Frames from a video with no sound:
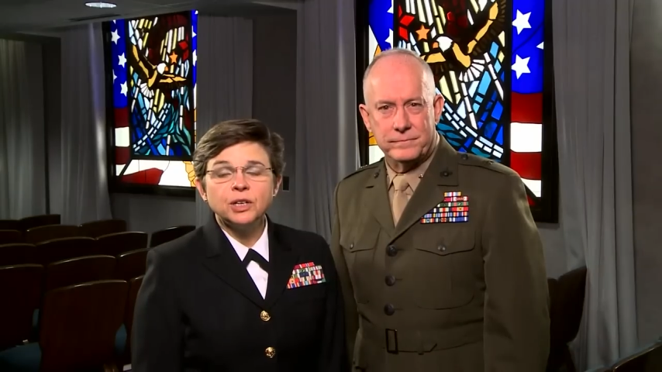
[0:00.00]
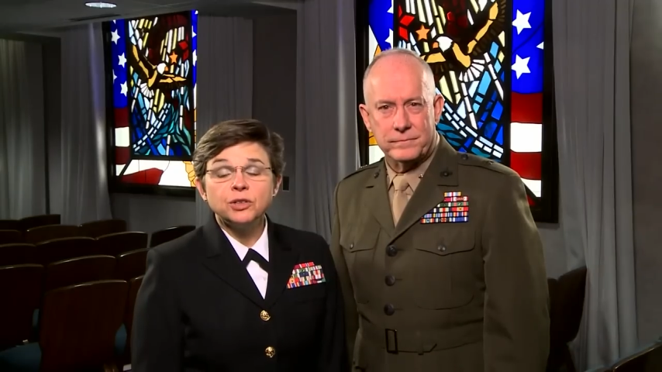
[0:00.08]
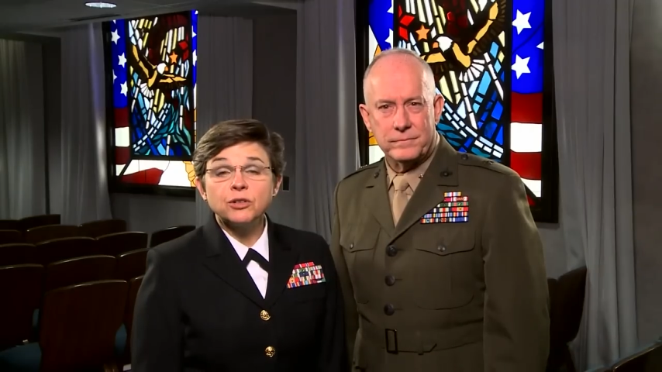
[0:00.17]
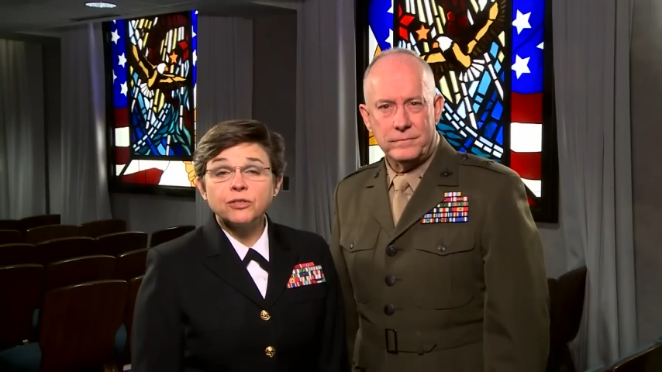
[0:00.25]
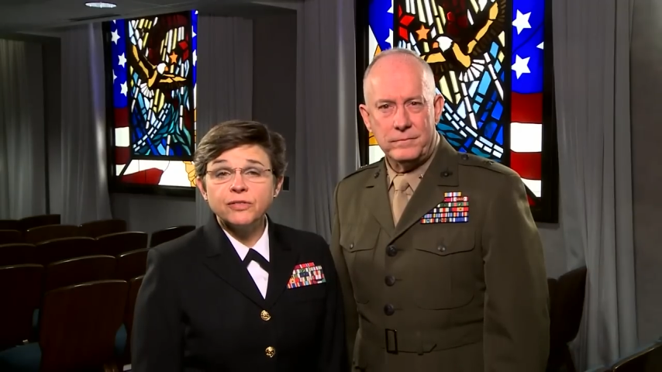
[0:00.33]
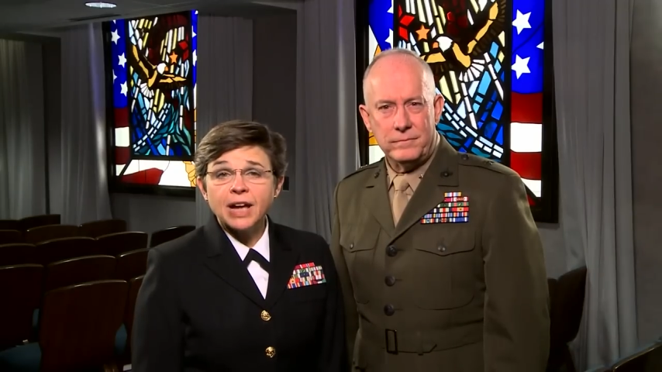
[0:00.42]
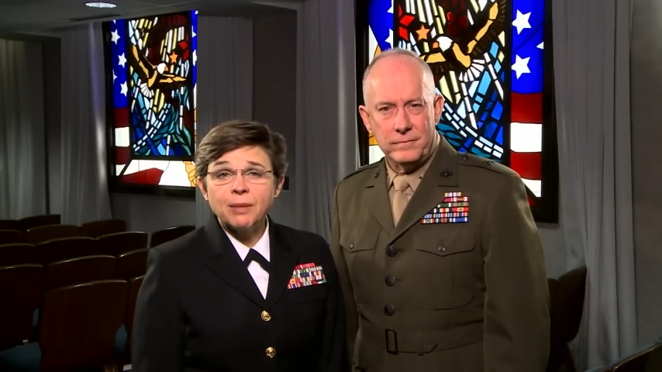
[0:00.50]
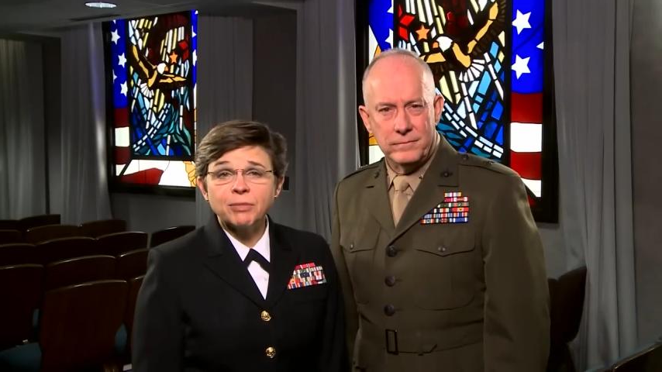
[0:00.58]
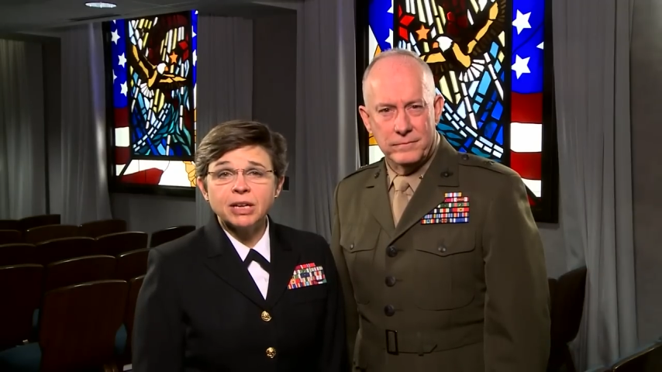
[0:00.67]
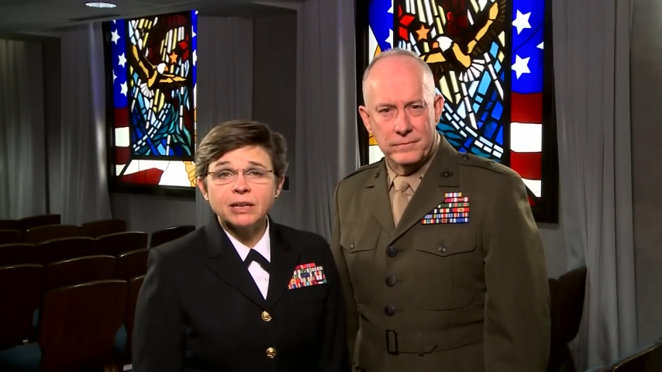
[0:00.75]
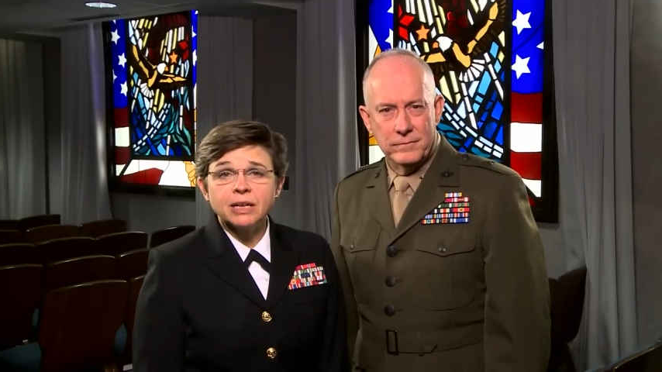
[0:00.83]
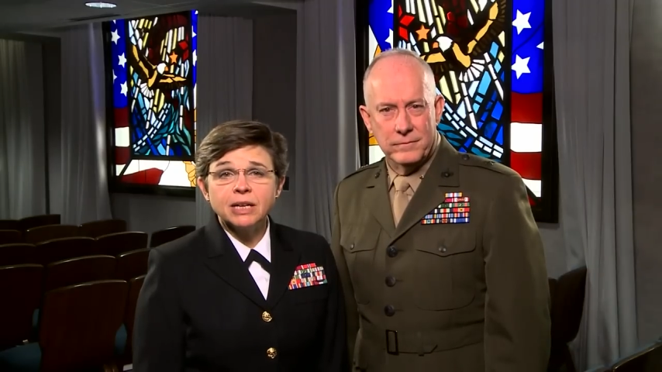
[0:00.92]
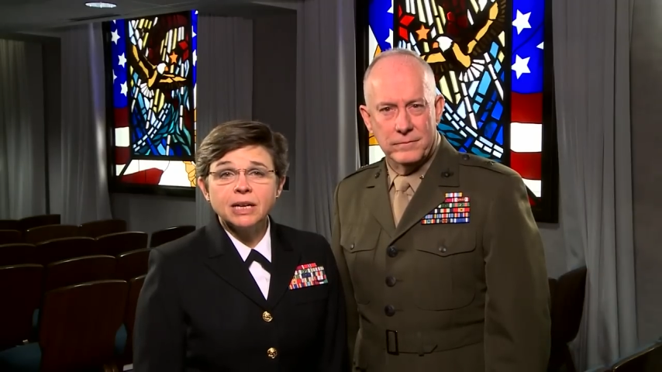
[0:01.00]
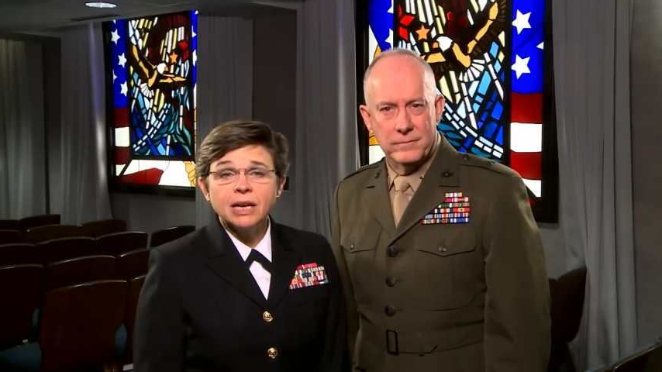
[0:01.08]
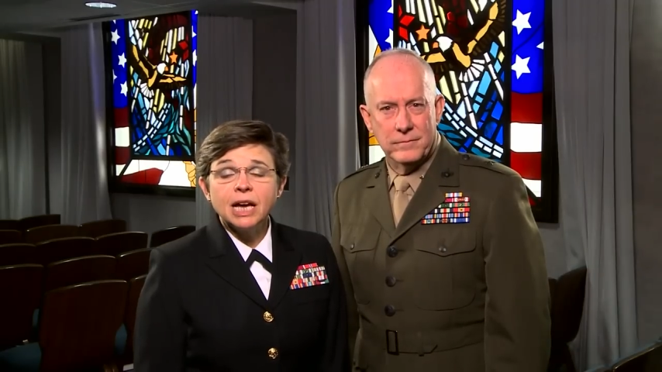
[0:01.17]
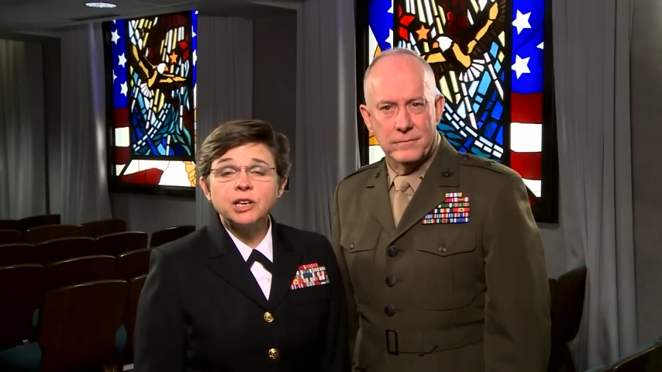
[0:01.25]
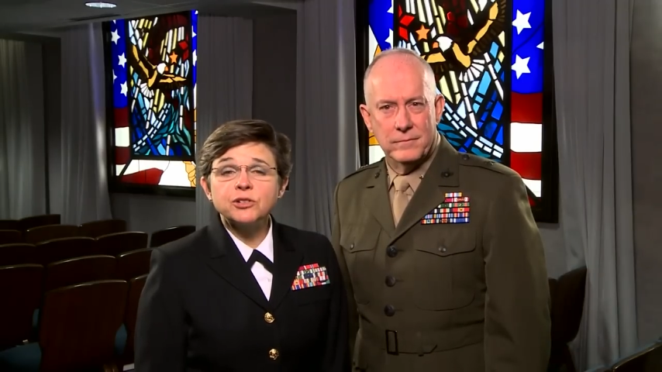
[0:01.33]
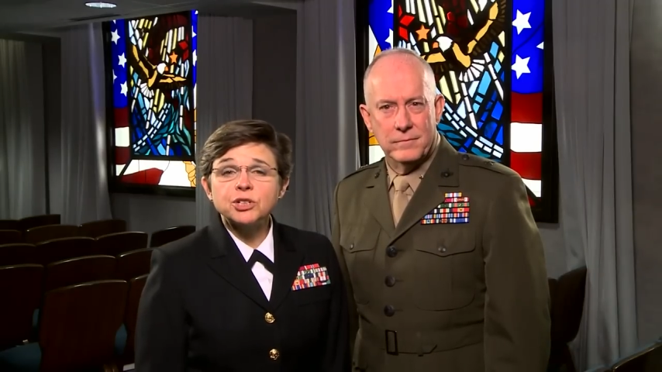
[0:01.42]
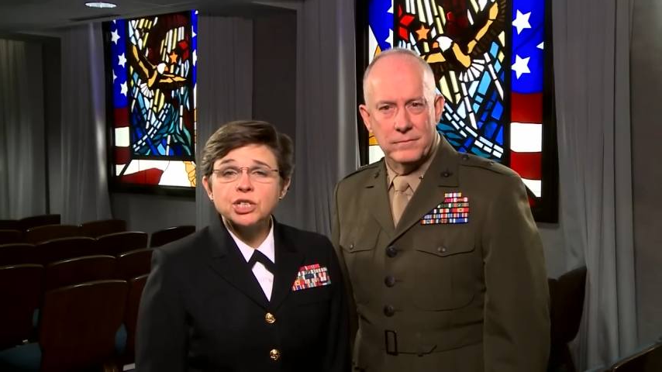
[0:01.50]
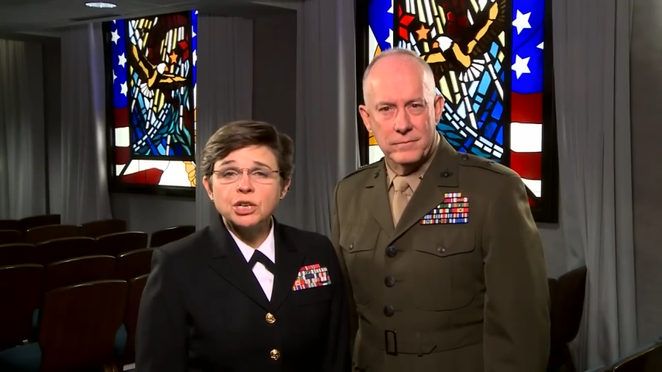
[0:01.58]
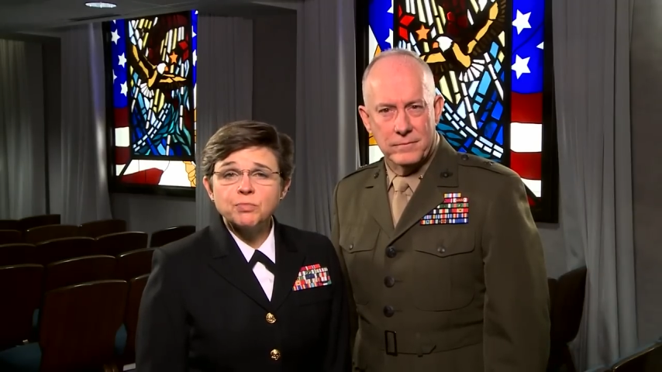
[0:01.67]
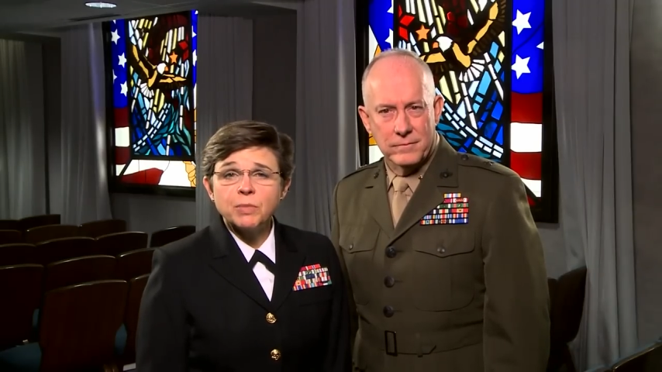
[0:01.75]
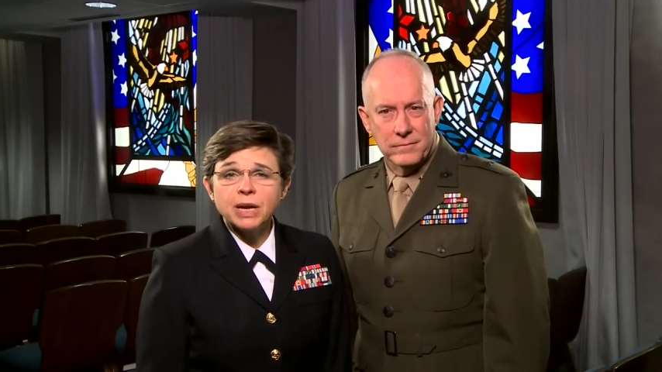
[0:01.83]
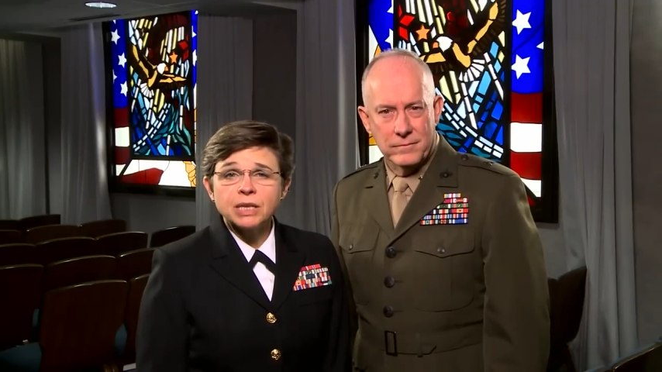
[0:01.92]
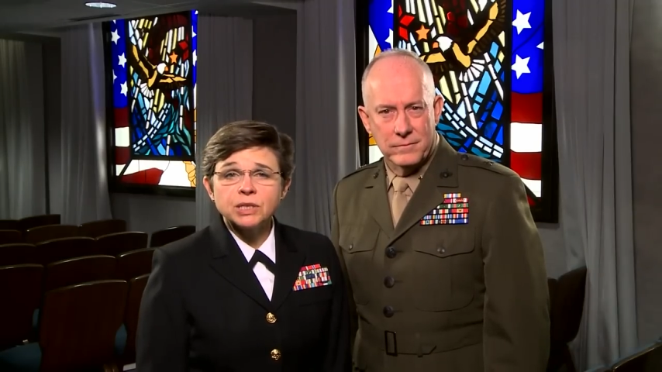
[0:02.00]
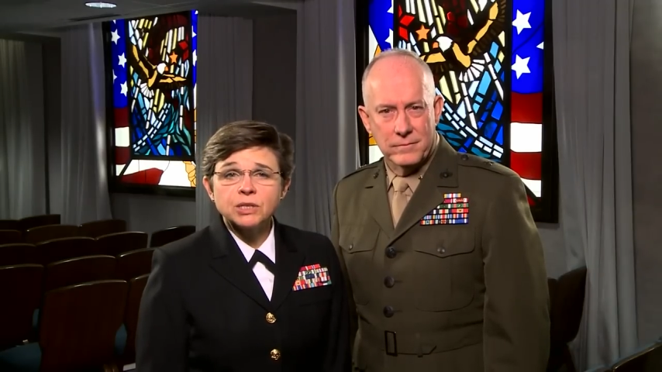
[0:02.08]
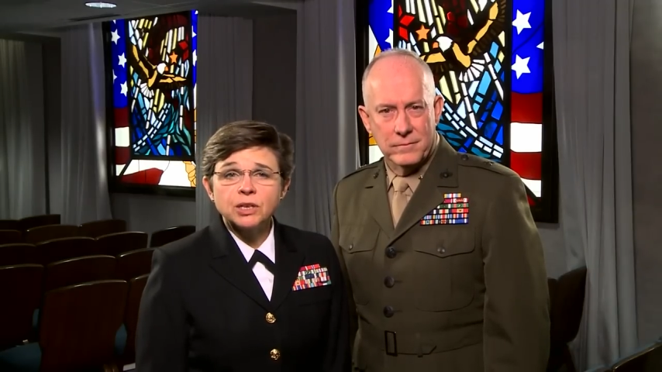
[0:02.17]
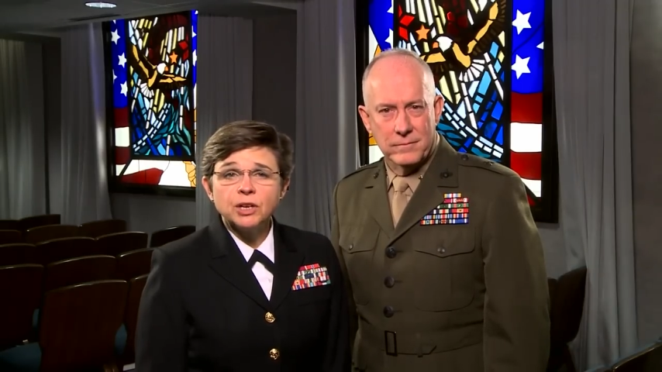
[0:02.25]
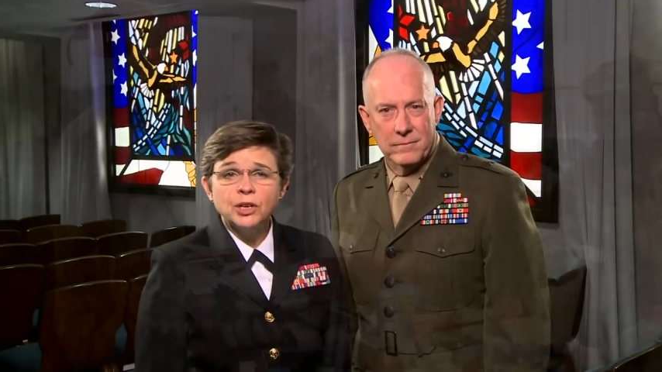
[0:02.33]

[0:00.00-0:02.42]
Speaker 1: your family and your shipmates,